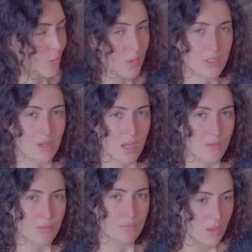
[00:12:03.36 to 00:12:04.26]
a better
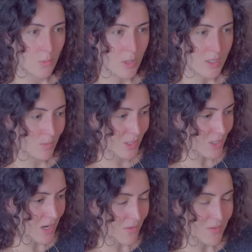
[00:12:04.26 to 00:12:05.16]
life. The be
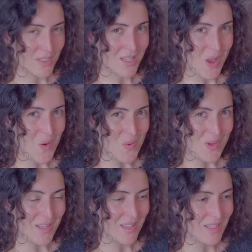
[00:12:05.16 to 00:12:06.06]
better life is now
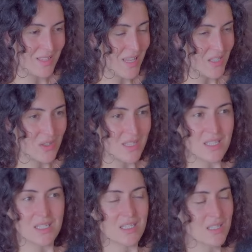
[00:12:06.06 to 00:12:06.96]
and it doesn't
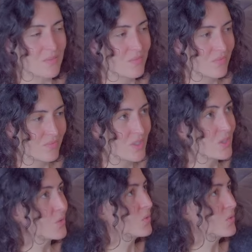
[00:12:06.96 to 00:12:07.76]
exist in the